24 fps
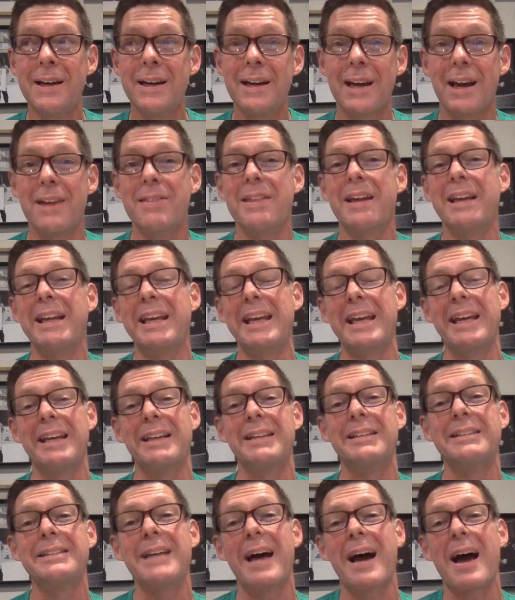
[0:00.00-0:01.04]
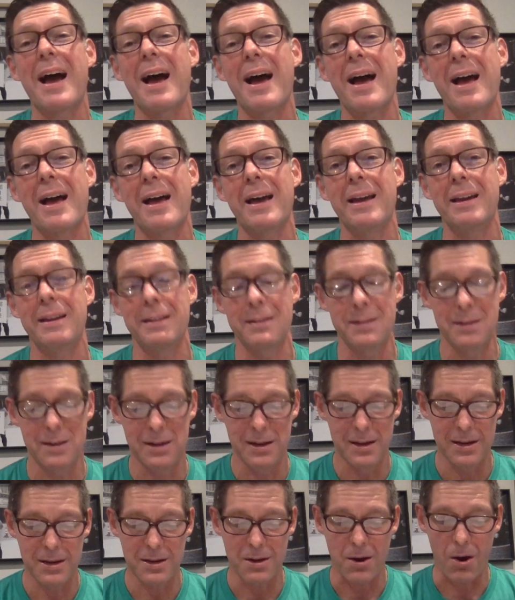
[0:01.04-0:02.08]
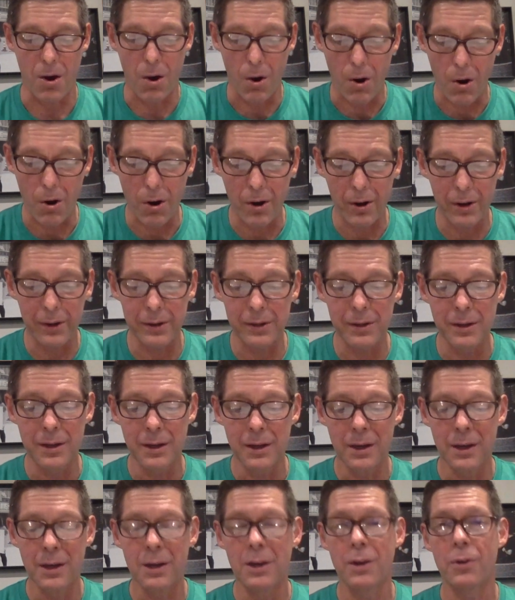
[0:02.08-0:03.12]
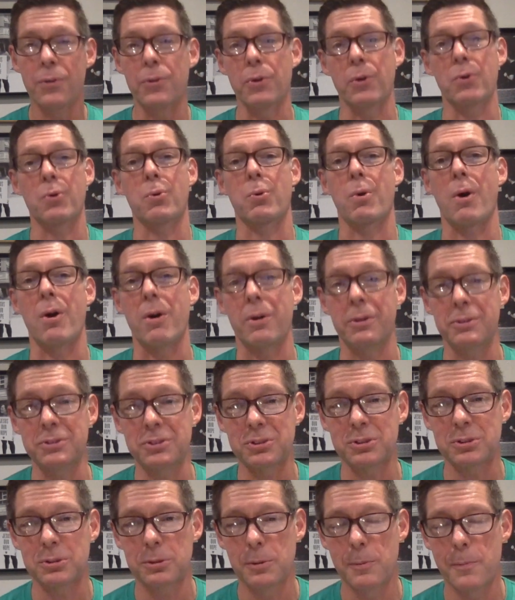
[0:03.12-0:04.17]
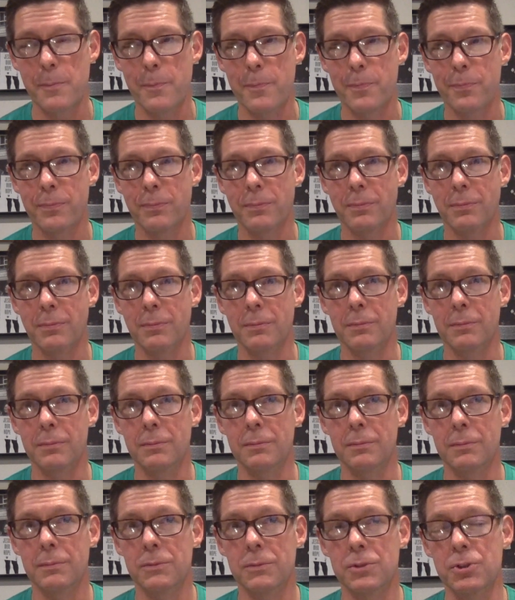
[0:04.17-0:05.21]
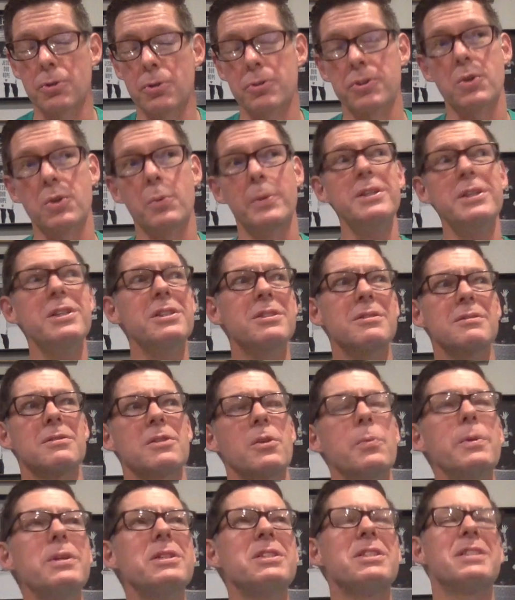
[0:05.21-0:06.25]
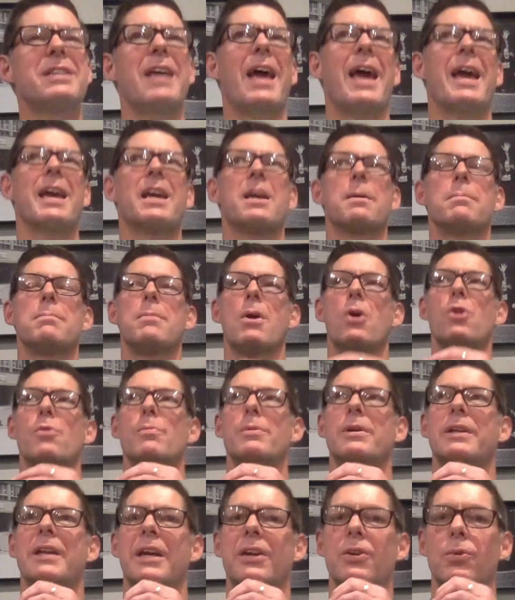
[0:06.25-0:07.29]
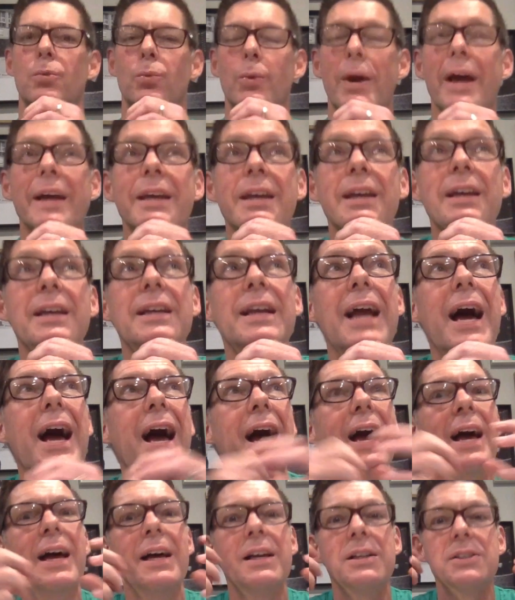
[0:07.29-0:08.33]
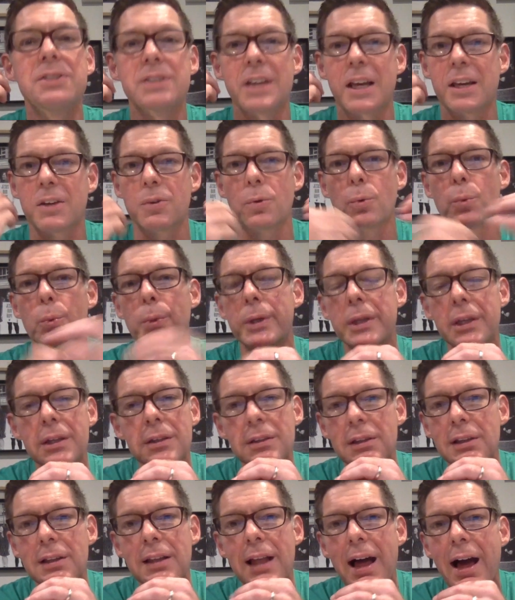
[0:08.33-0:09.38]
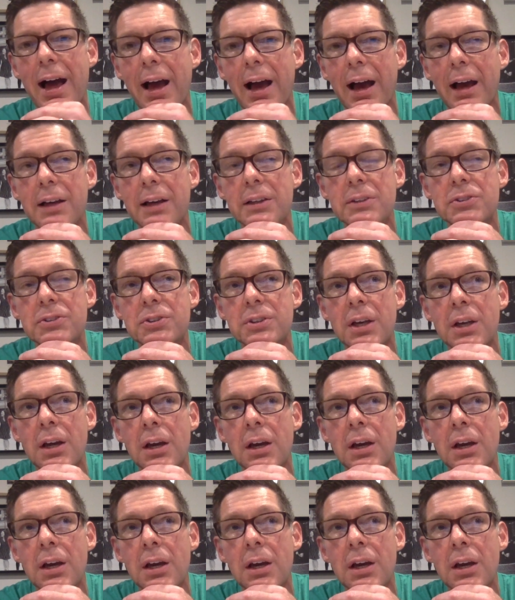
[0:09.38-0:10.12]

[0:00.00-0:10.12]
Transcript: and that he died on the cross. Church, can we just can we just take a moment and recognize and realize